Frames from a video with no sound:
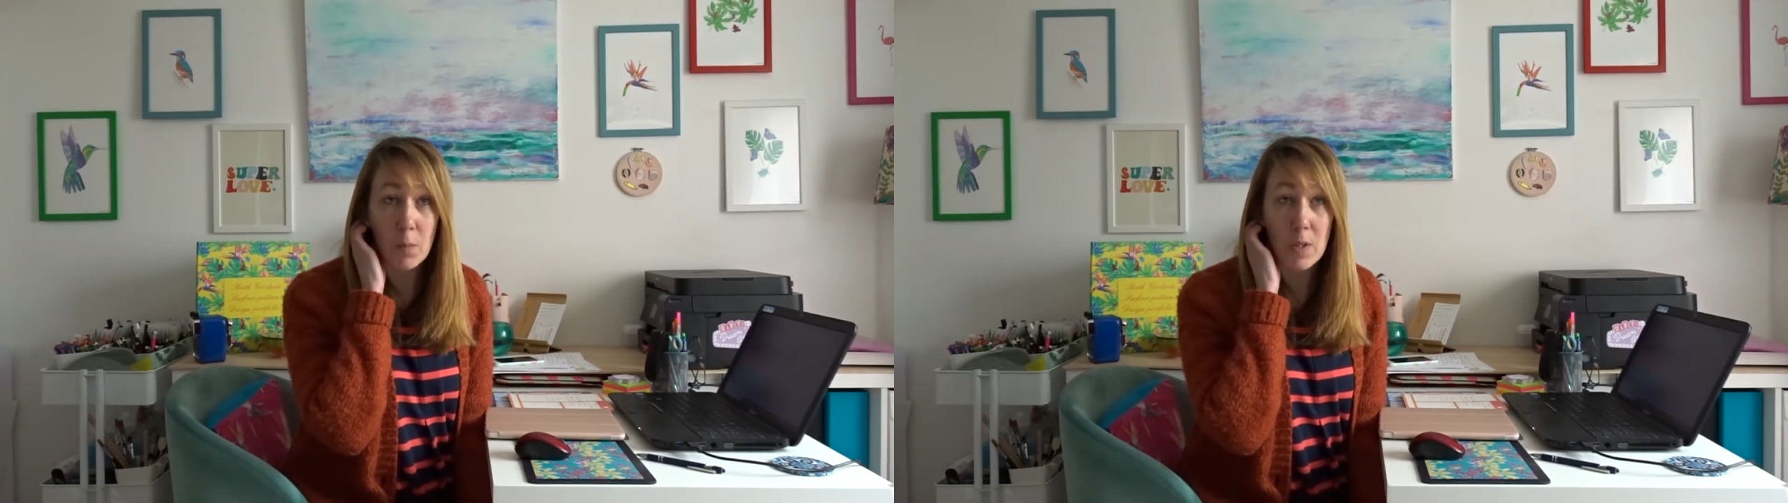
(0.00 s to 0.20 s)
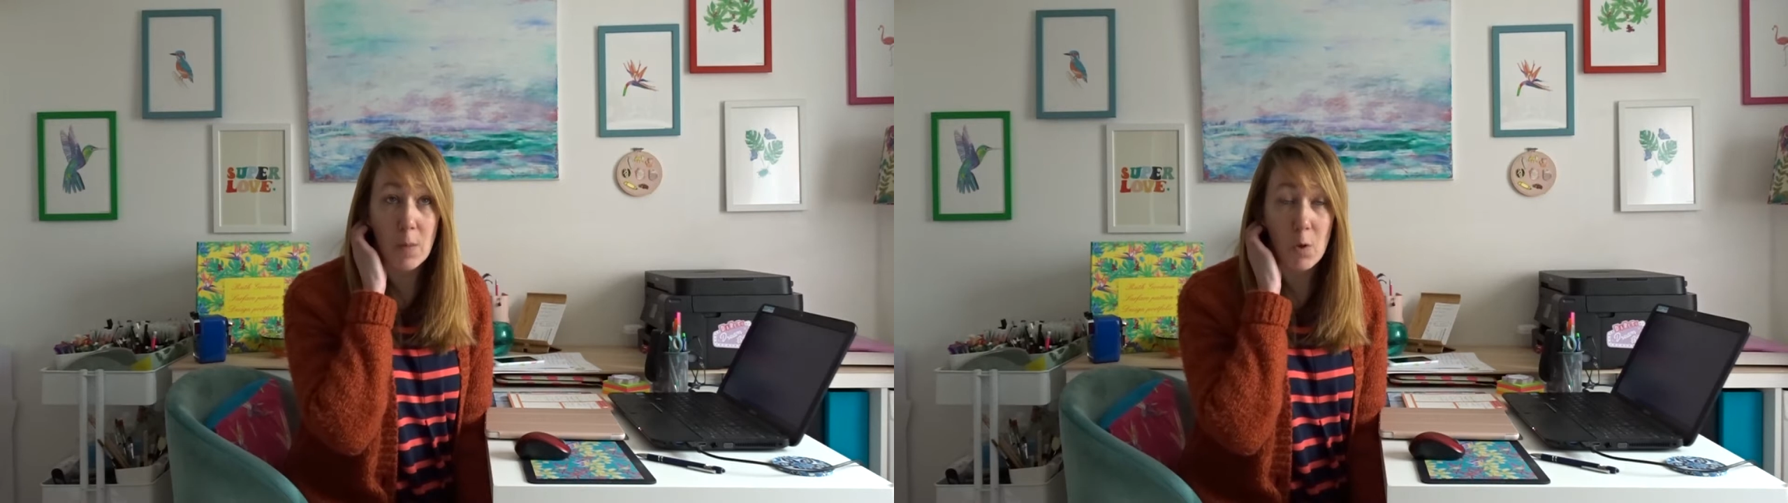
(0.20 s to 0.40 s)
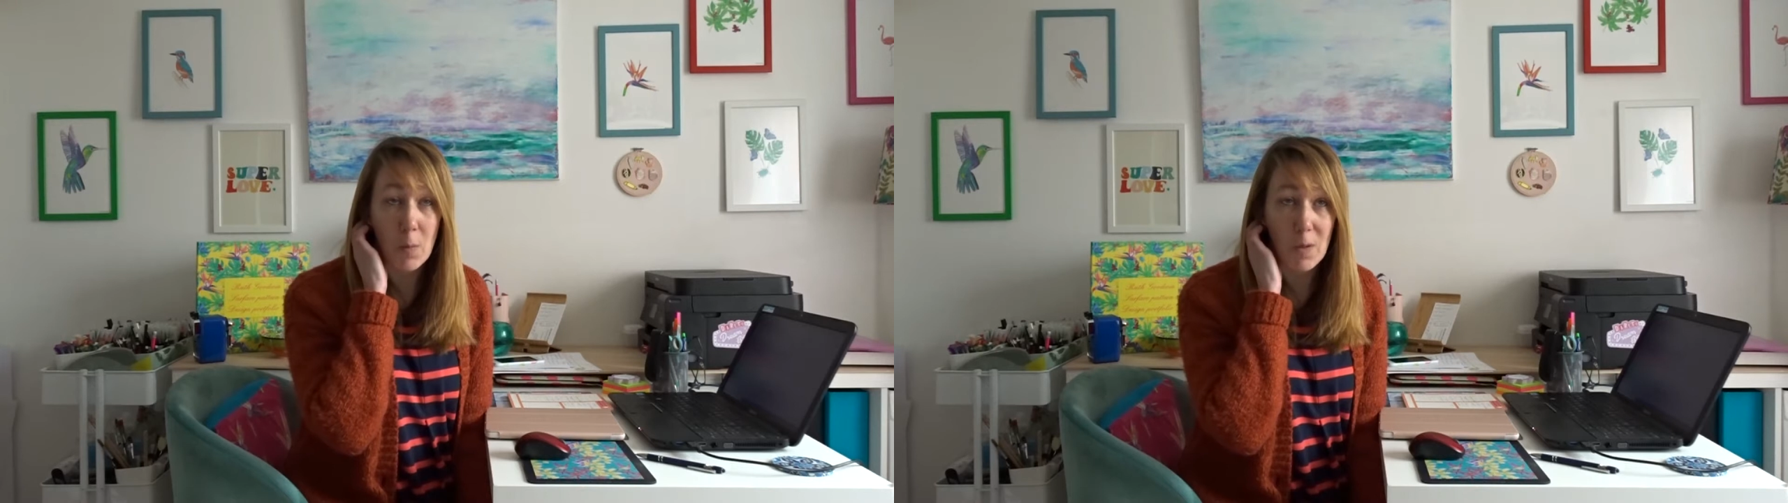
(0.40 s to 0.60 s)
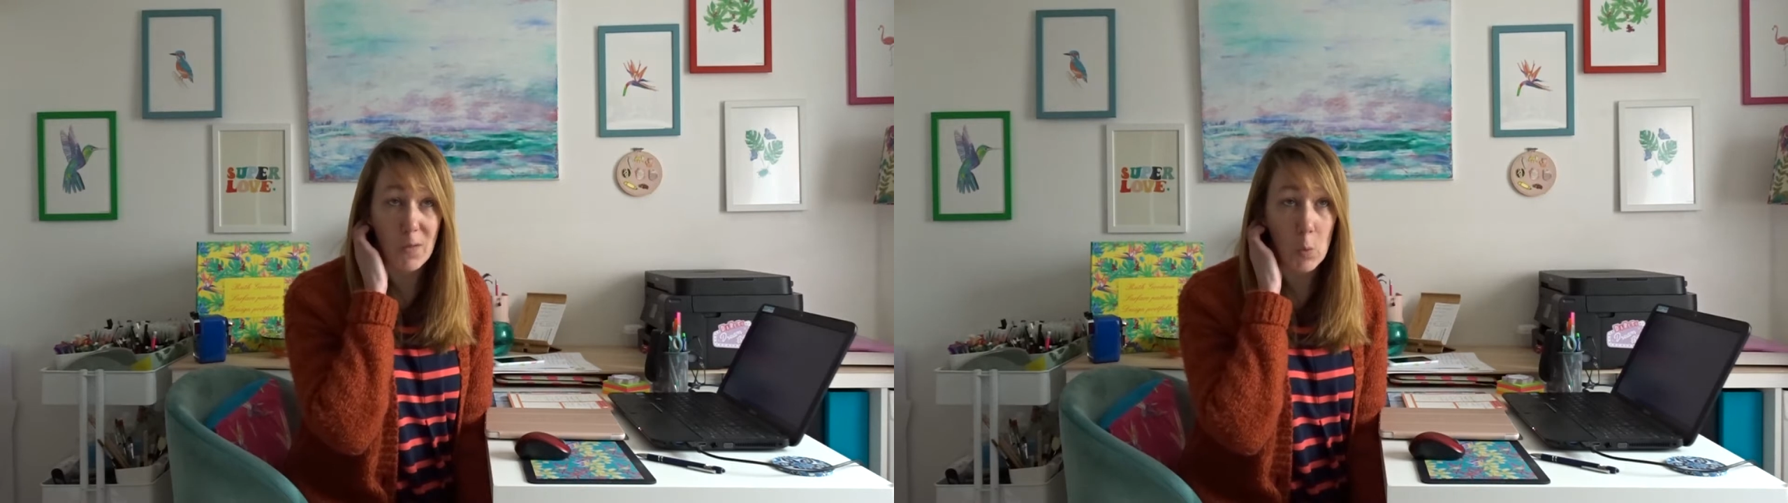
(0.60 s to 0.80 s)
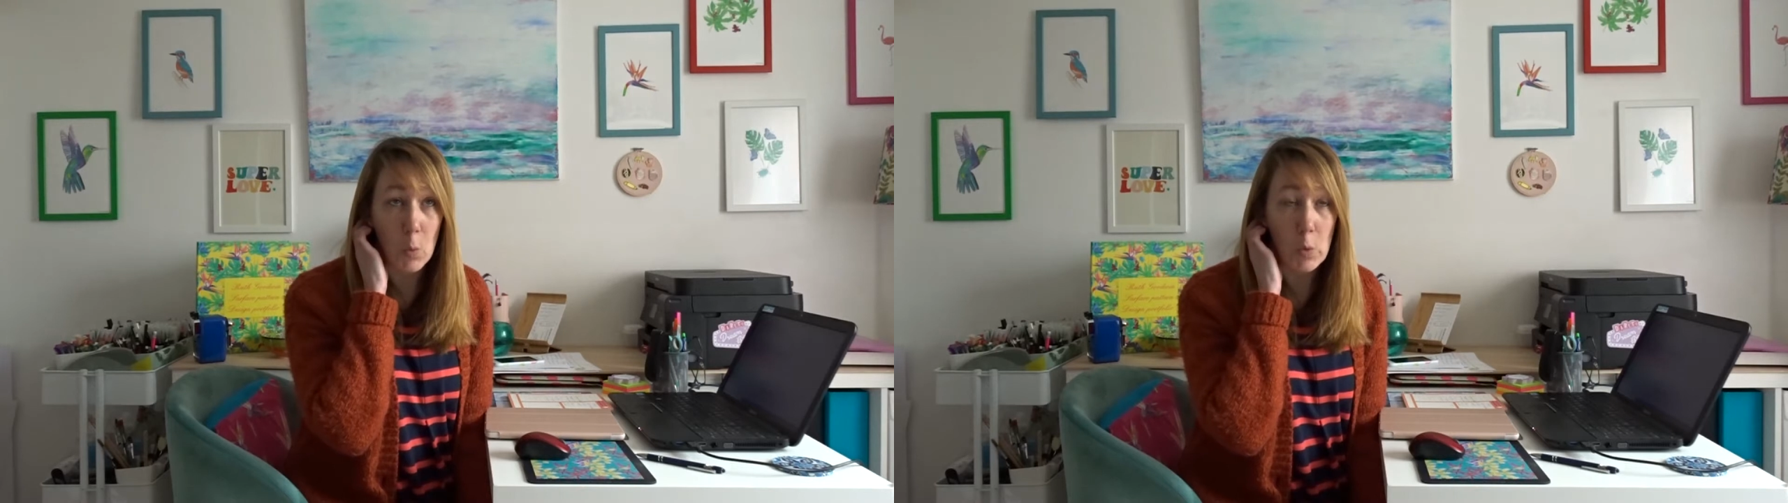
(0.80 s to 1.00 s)
sometimes a
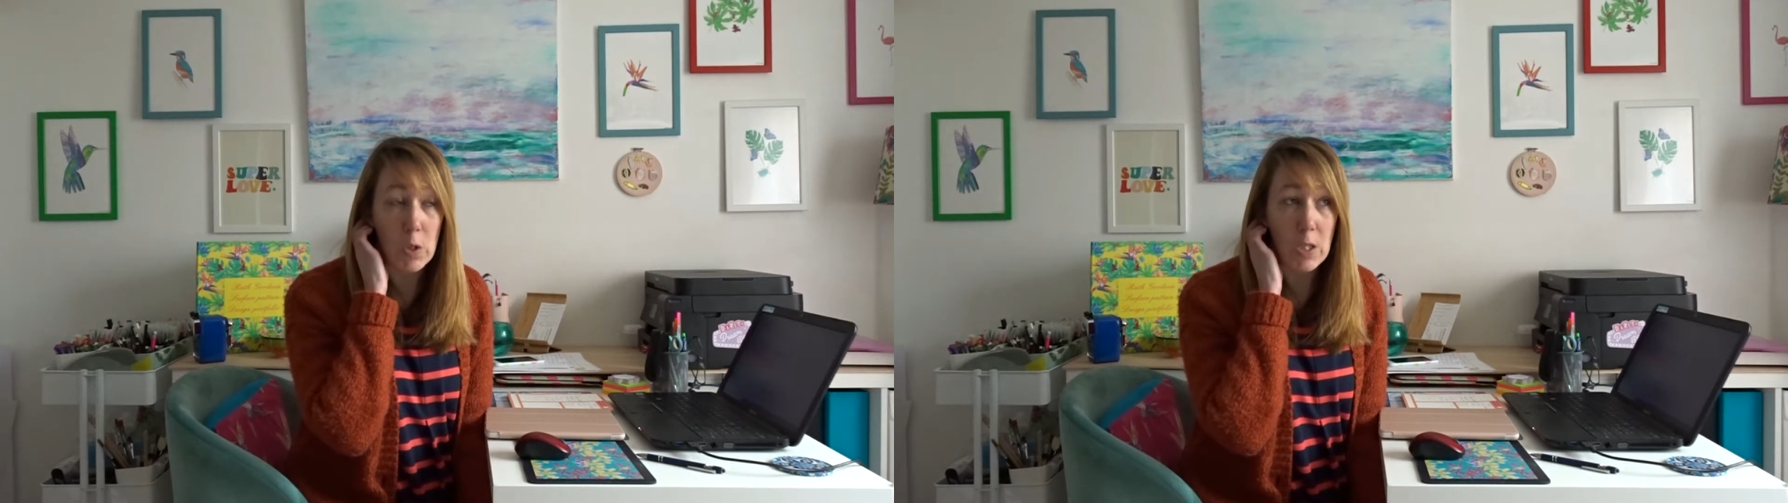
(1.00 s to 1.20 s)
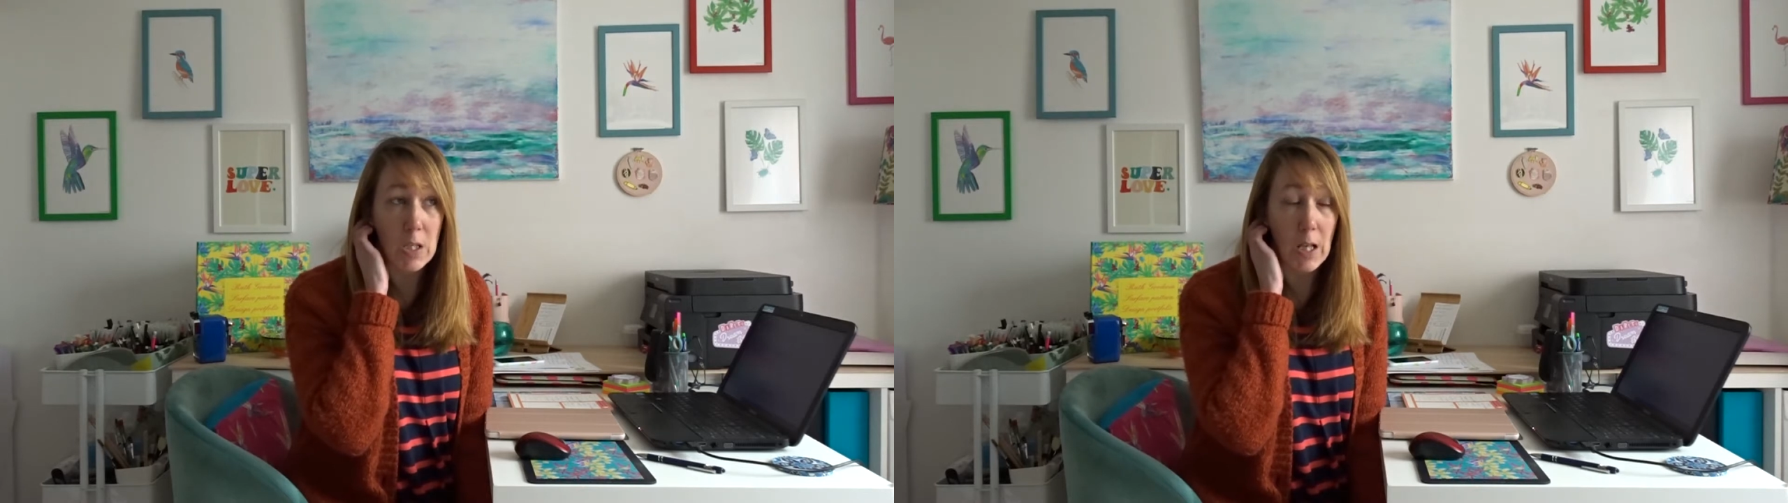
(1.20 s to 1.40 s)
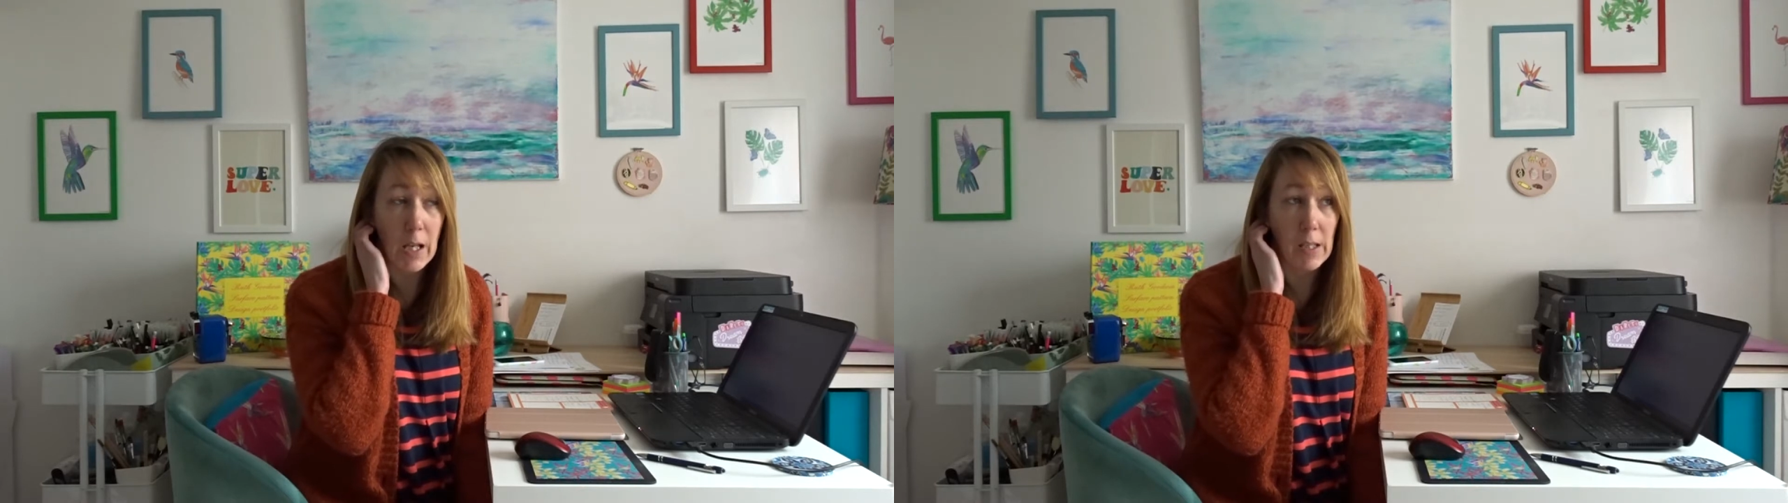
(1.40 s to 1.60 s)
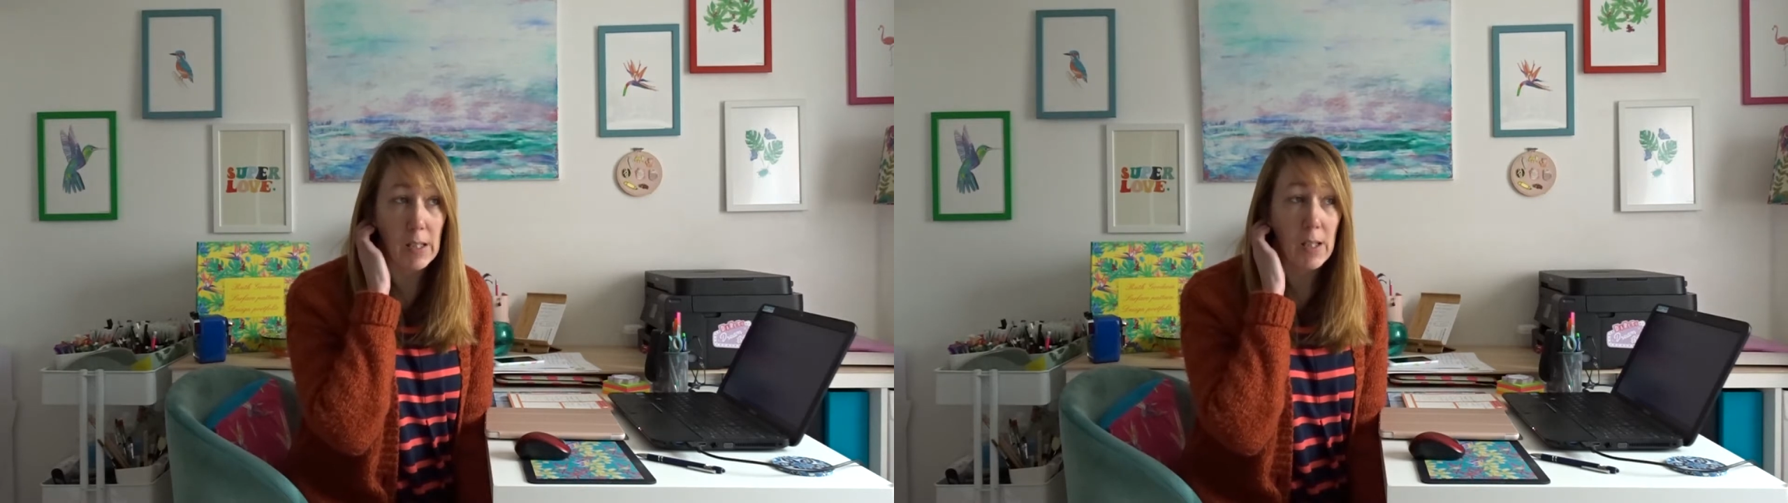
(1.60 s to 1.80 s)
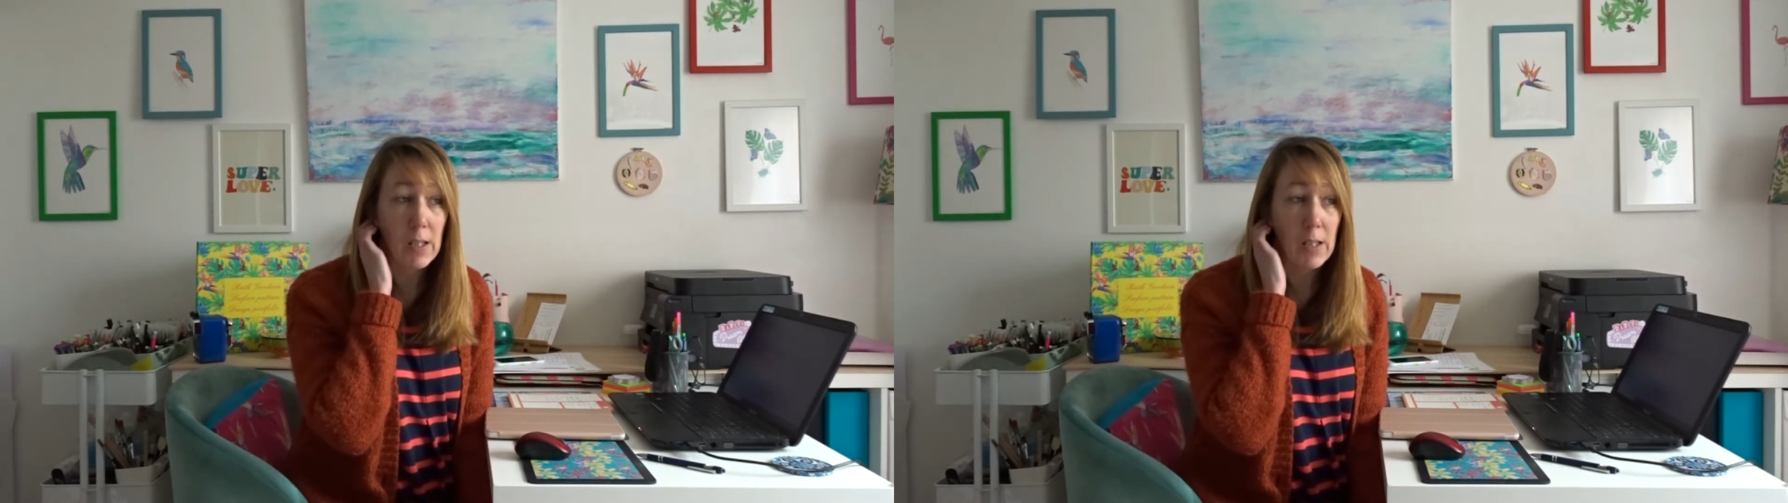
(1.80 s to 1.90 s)
few orders a day.